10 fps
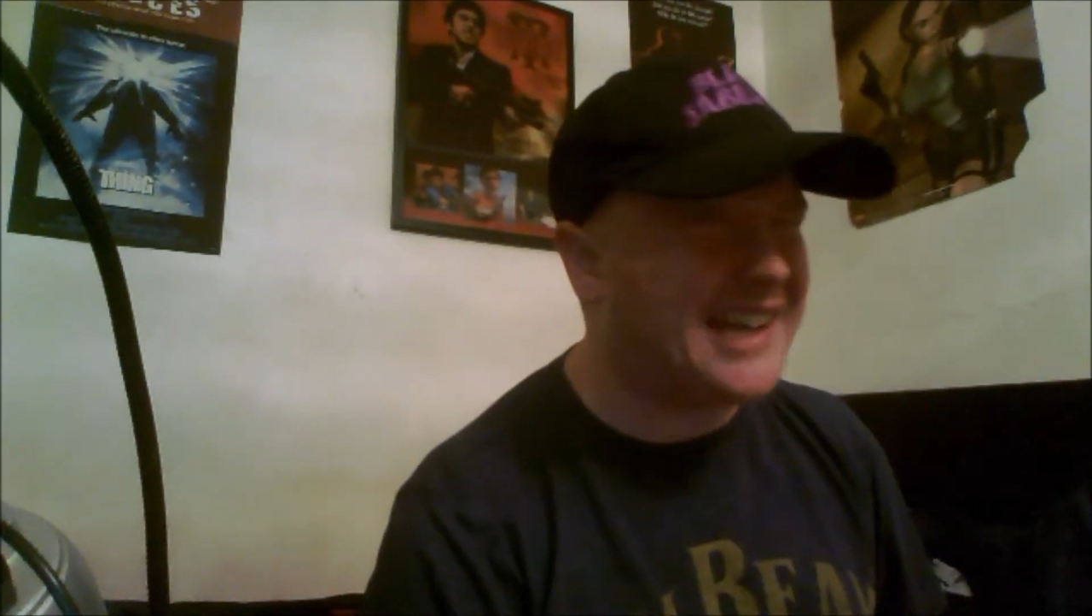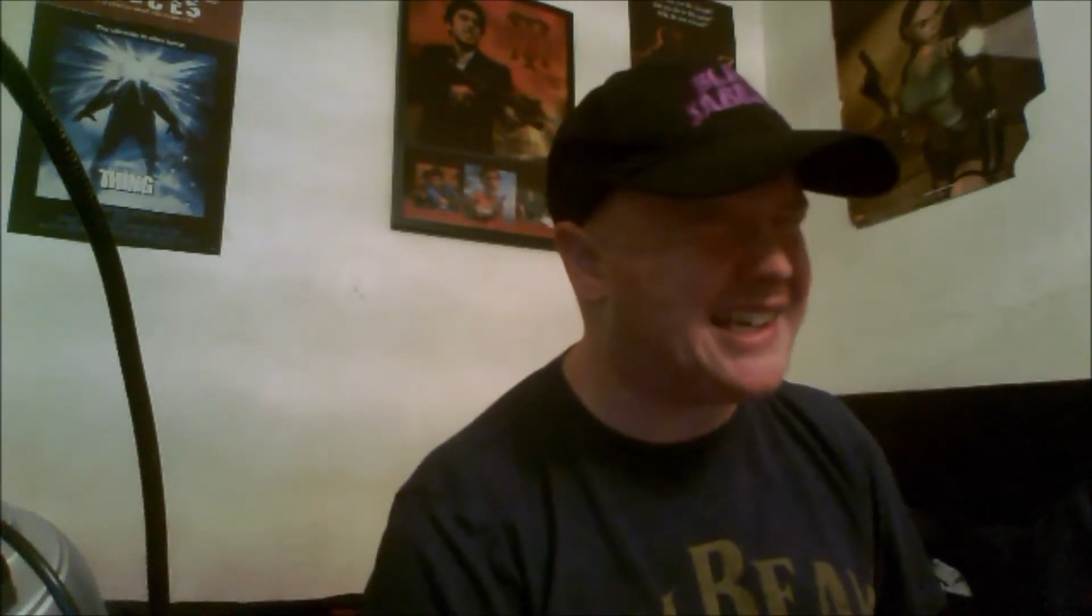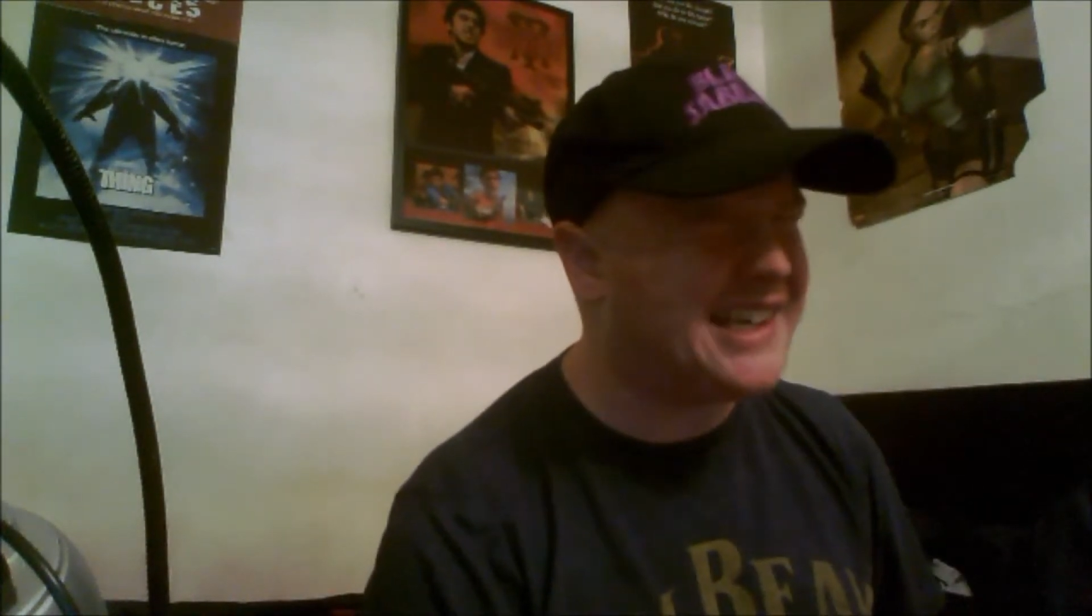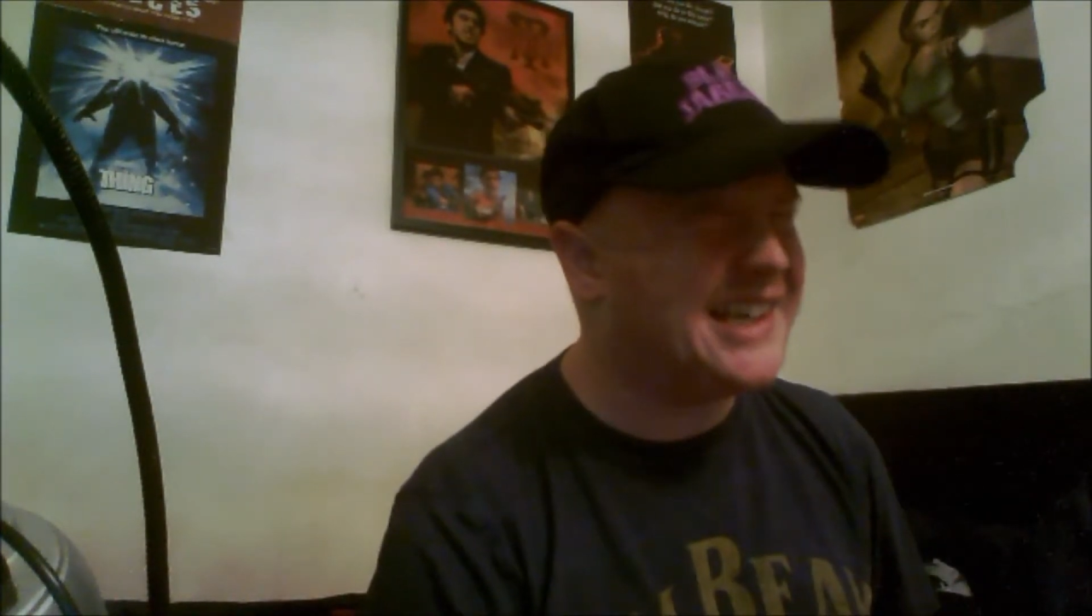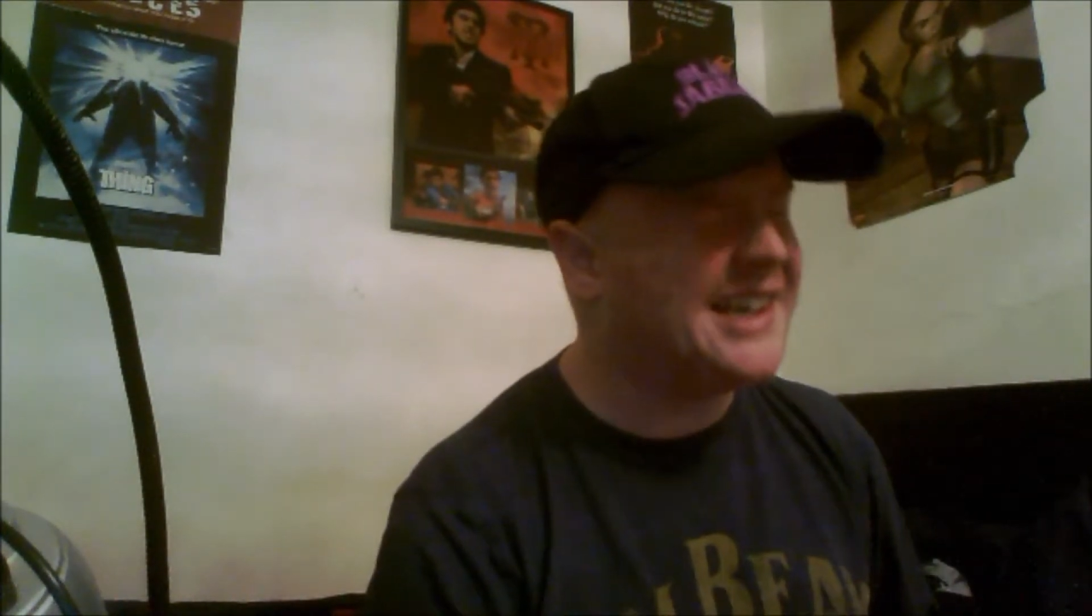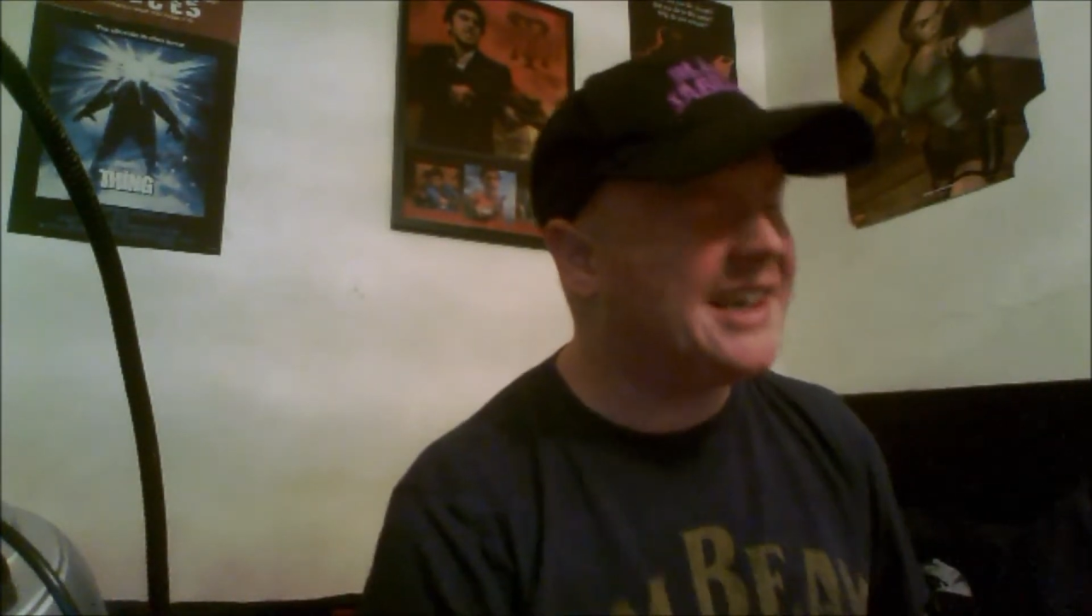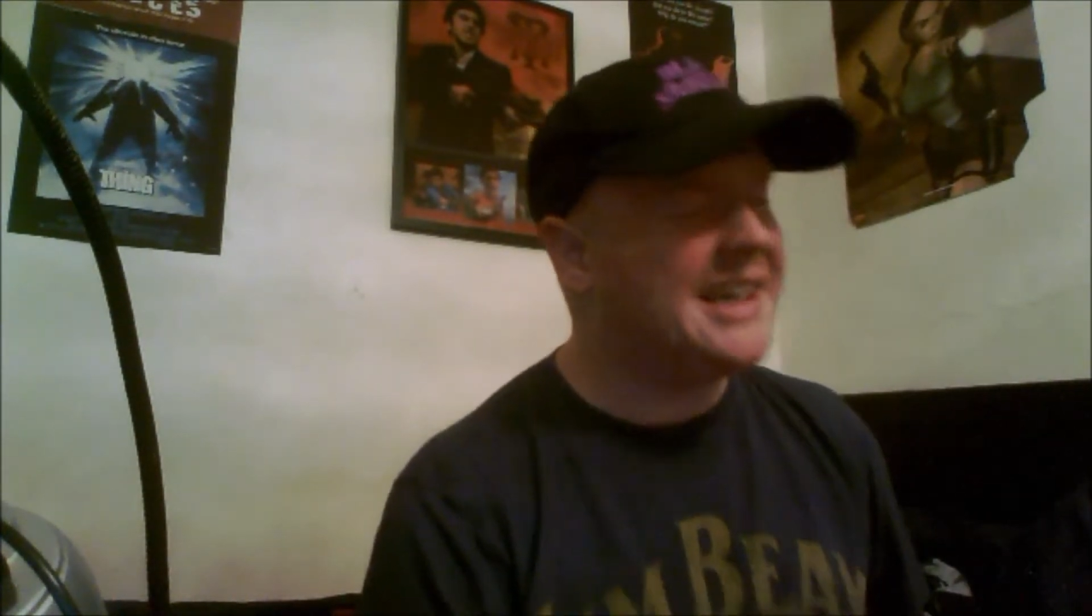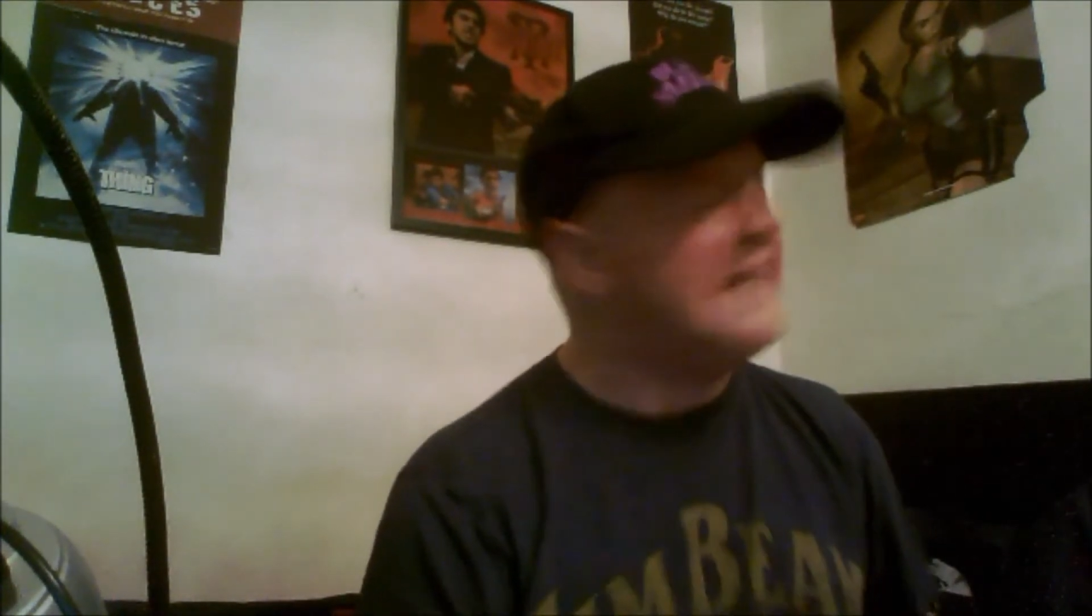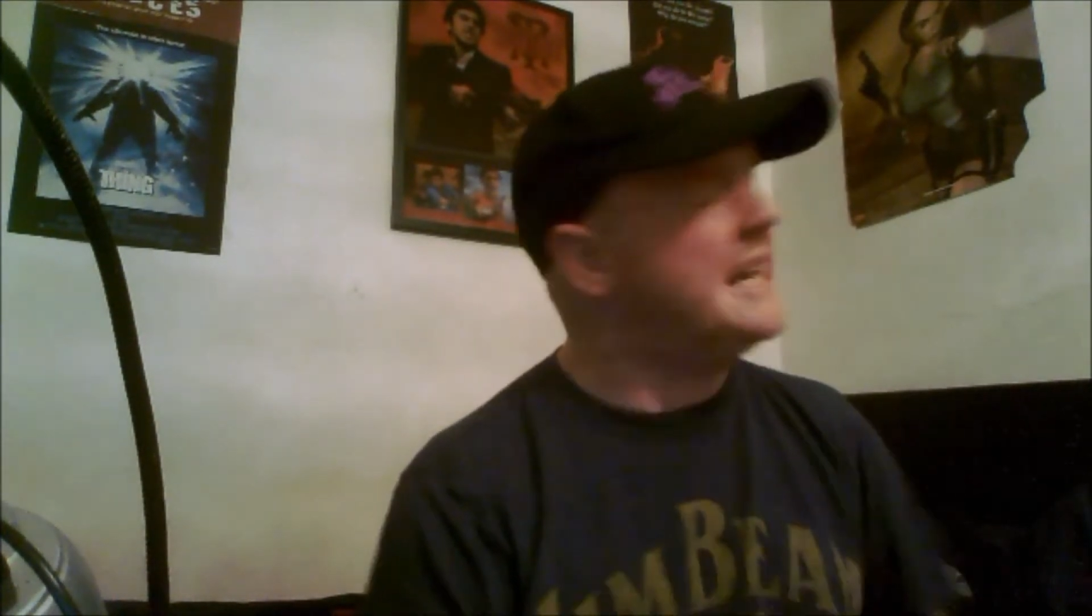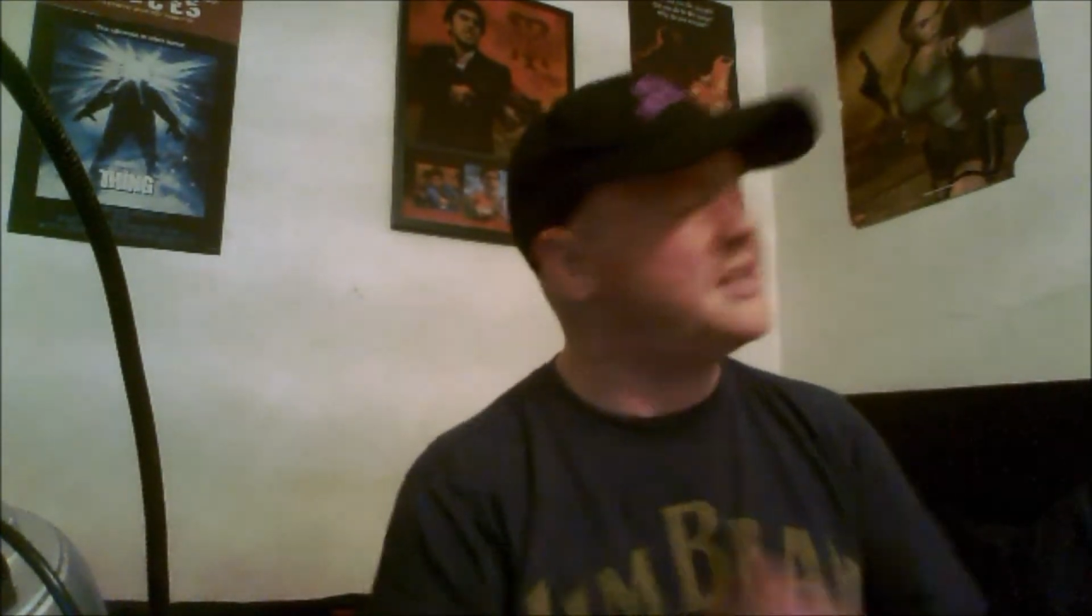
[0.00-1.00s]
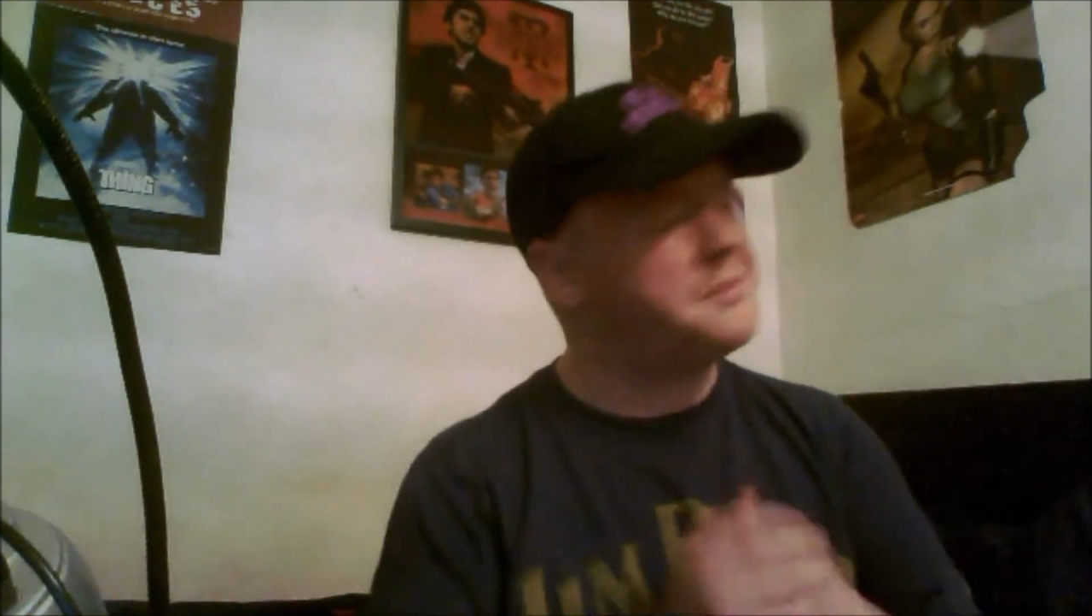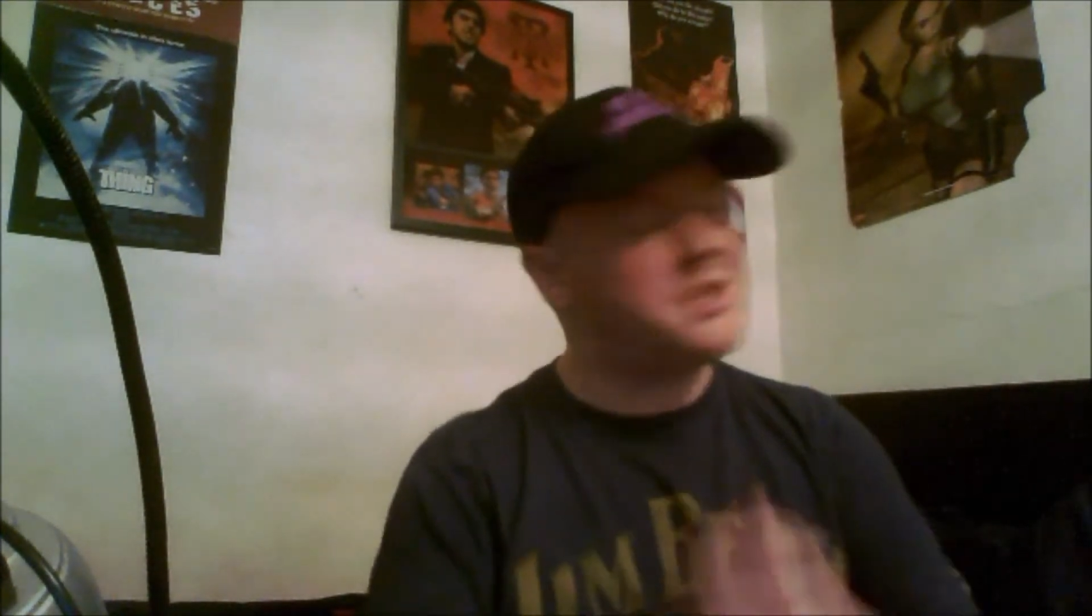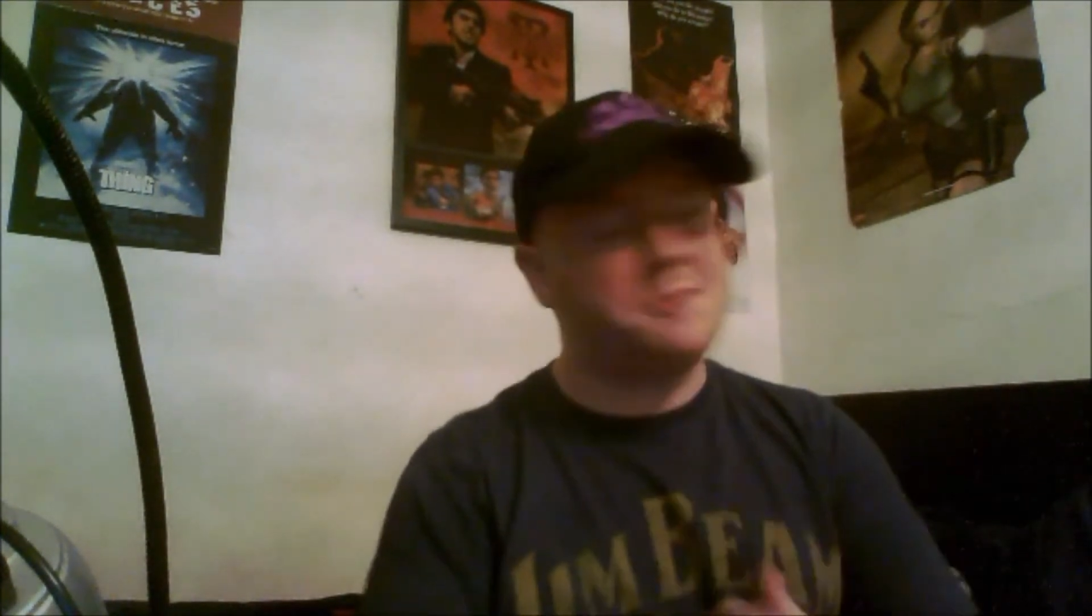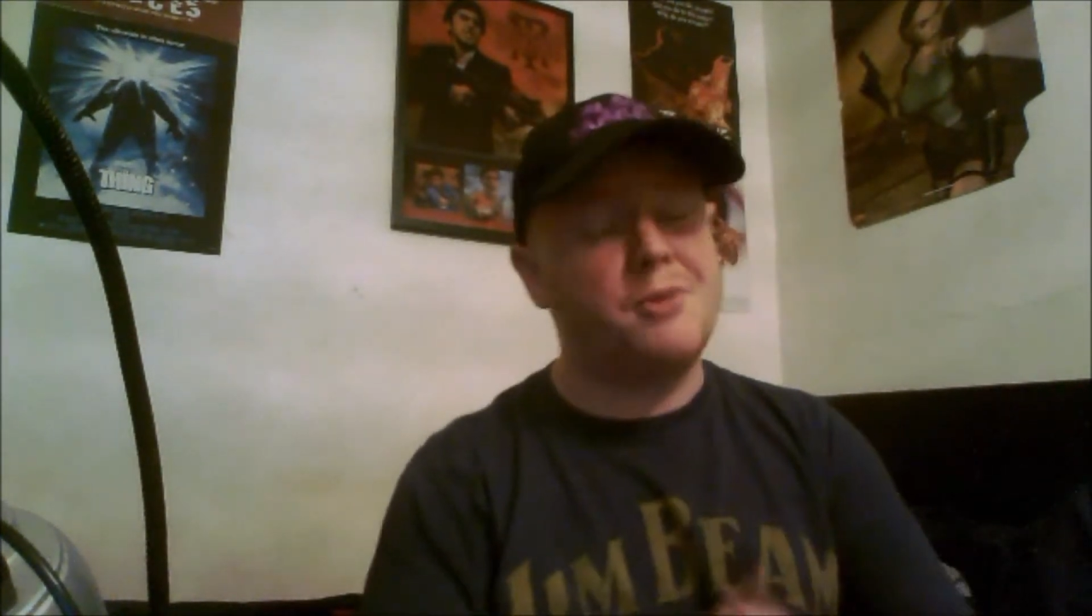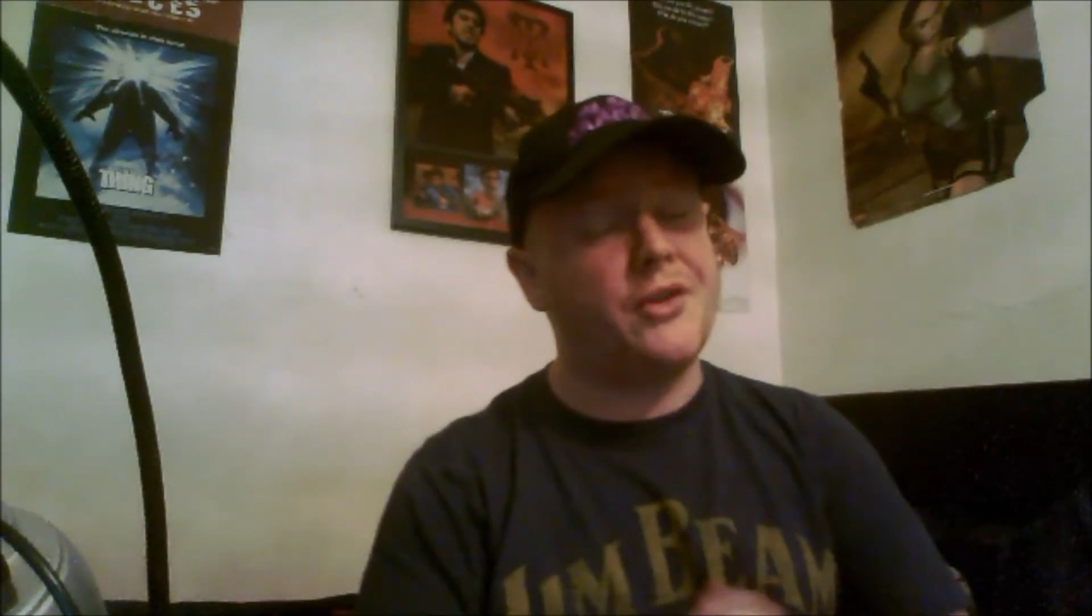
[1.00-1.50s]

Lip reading: dad, he ends up